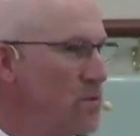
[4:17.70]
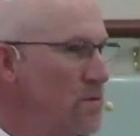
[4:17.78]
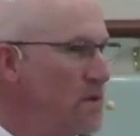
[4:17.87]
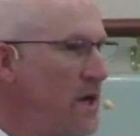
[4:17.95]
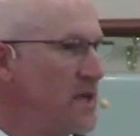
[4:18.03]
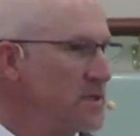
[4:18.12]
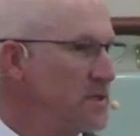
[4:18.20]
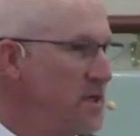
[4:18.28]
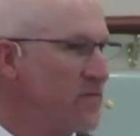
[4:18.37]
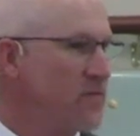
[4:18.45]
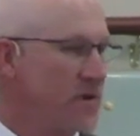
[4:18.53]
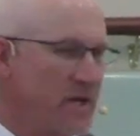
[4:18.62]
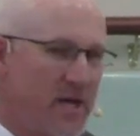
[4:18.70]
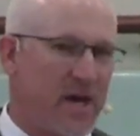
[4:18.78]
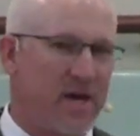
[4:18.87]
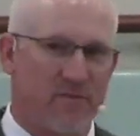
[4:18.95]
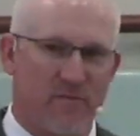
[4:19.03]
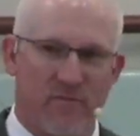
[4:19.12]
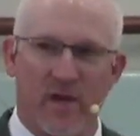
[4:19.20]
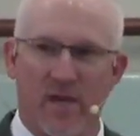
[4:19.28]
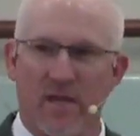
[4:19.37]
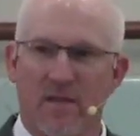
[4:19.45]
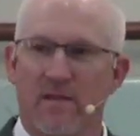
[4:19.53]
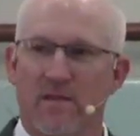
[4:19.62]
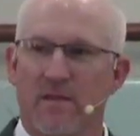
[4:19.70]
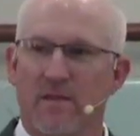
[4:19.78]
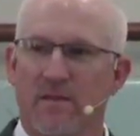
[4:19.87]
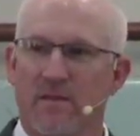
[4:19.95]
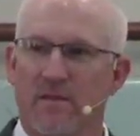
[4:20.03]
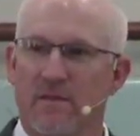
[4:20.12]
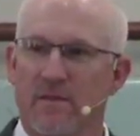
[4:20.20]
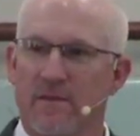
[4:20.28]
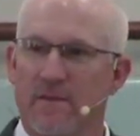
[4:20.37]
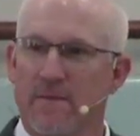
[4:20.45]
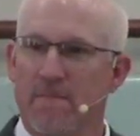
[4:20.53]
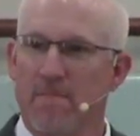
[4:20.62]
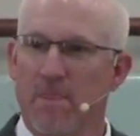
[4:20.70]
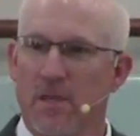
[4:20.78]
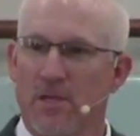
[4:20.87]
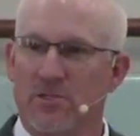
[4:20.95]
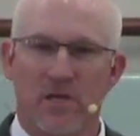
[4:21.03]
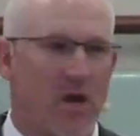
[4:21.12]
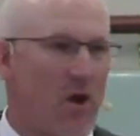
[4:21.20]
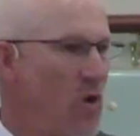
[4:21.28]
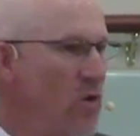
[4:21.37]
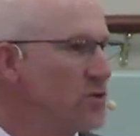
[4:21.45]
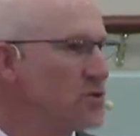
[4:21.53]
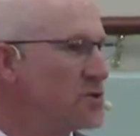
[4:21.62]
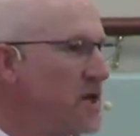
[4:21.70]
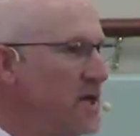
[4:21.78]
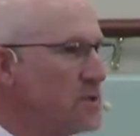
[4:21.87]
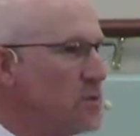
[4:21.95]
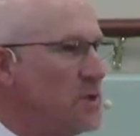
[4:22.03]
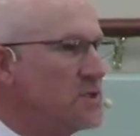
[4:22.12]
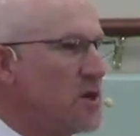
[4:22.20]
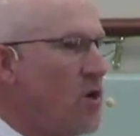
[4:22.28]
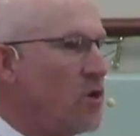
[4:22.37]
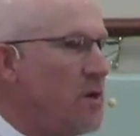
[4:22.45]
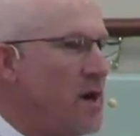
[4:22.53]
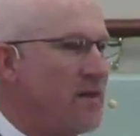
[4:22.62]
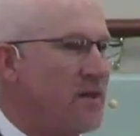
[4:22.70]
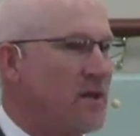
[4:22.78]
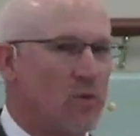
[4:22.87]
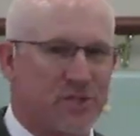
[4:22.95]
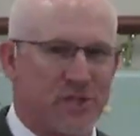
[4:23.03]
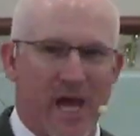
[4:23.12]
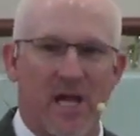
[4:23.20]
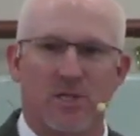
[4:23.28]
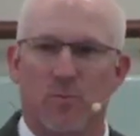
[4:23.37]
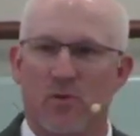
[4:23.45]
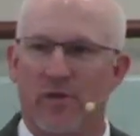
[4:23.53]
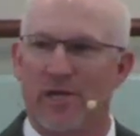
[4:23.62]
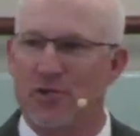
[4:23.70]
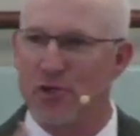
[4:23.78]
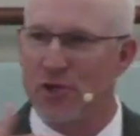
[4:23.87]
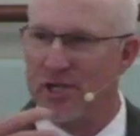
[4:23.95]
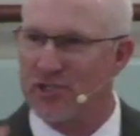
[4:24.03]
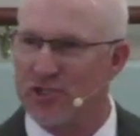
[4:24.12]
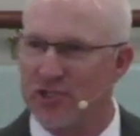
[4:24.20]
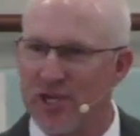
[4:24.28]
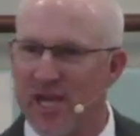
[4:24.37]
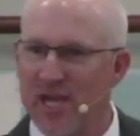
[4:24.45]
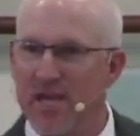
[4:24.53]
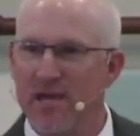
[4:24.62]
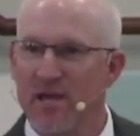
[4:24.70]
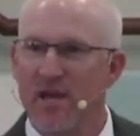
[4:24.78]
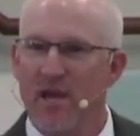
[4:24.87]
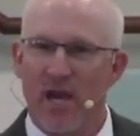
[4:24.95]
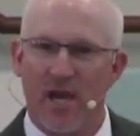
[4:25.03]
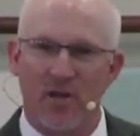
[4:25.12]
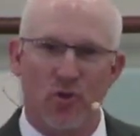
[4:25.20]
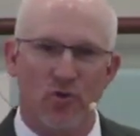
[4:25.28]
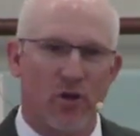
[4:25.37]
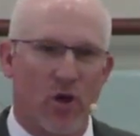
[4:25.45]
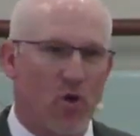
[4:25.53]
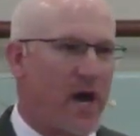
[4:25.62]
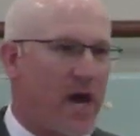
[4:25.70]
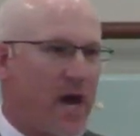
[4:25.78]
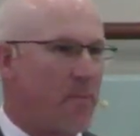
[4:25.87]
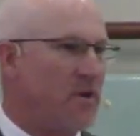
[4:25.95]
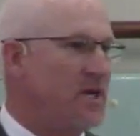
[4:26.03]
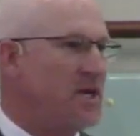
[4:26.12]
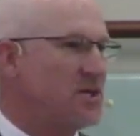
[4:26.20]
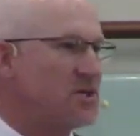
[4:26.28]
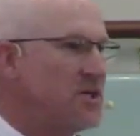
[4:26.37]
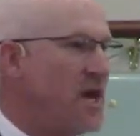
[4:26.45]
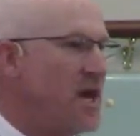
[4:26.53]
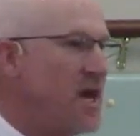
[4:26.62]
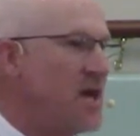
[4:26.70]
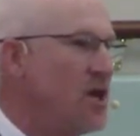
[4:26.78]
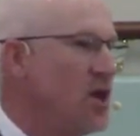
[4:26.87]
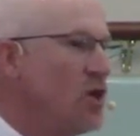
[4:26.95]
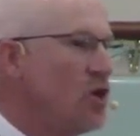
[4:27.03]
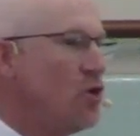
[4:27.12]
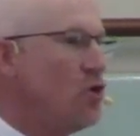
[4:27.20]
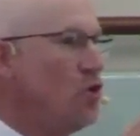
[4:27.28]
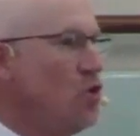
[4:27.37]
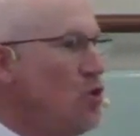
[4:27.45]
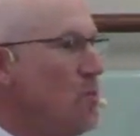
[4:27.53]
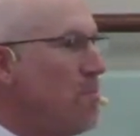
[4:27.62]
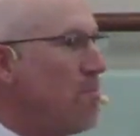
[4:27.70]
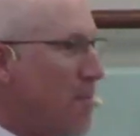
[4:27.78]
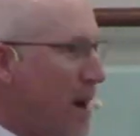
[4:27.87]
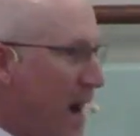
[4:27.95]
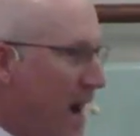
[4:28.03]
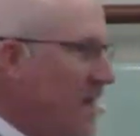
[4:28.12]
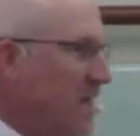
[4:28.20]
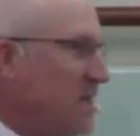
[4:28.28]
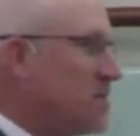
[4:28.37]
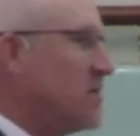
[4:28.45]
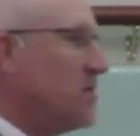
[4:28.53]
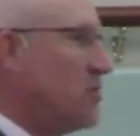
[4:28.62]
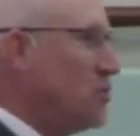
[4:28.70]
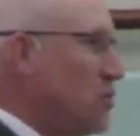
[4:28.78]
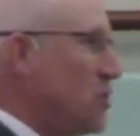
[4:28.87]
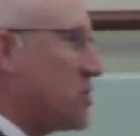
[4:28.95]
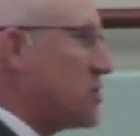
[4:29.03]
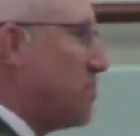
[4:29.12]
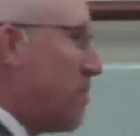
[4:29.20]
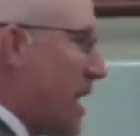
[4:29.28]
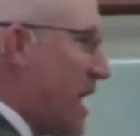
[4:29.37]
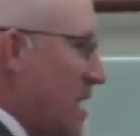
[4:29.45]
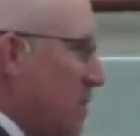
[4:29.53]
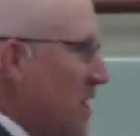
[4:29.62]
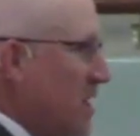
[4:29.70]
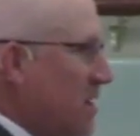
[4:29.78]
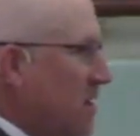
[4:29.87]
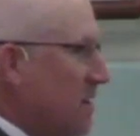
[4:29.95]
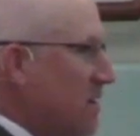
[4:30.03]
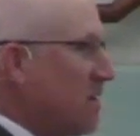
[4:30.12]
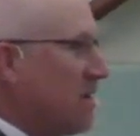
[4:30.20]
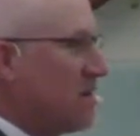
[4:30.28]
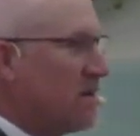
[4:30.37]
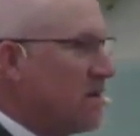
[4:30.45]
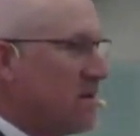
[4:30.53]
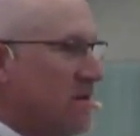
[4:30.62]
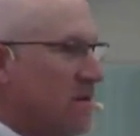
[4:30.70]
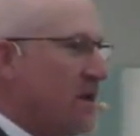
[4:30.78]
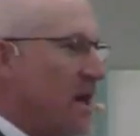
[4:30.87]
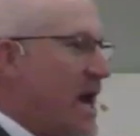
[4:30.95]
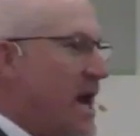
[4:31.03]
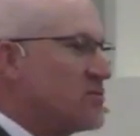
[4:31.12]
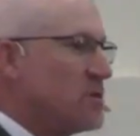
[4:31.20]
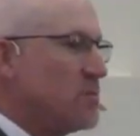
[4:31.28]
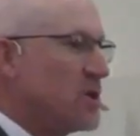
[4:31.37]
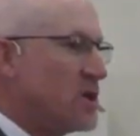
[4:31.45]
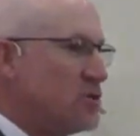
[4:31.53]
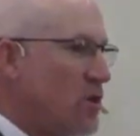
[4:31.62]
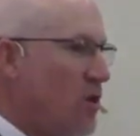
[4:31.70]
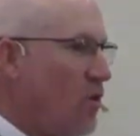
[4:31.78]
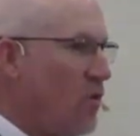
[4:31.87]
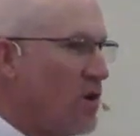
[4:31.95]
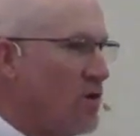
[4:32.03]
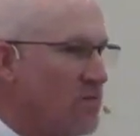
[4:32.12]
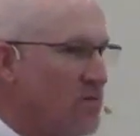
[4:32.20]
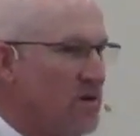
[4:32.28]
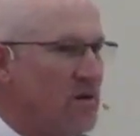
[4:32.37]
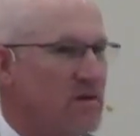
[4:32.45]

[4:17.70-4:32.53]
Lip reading: That's a different kind of faith. You see, all those things that we talked about that were tangible, that you can see and you know happen each day, you might just maybe have some control over.